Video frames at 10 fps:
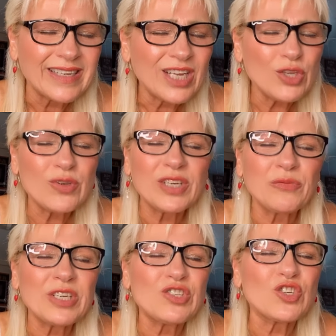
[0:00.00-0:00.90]
You can
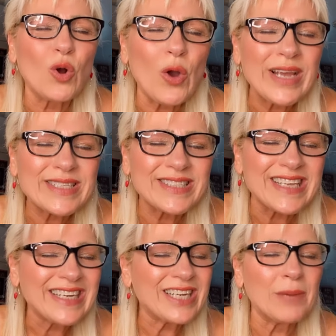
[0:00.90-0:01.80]

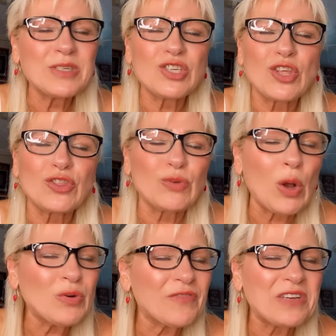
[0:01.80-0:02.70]
rejoice, come into the
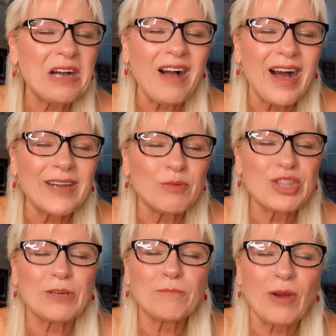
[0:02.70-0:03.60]
throne of God
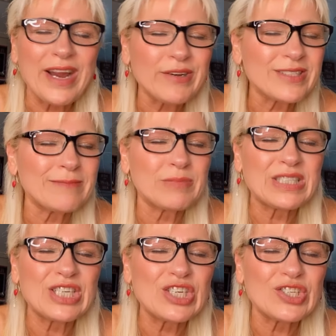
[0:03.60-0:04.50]
with your prayers and
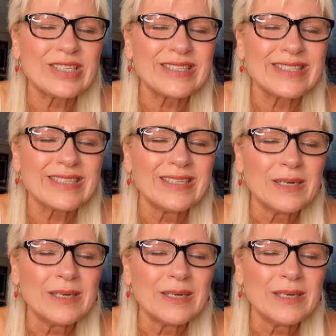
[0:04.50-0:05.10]
petitions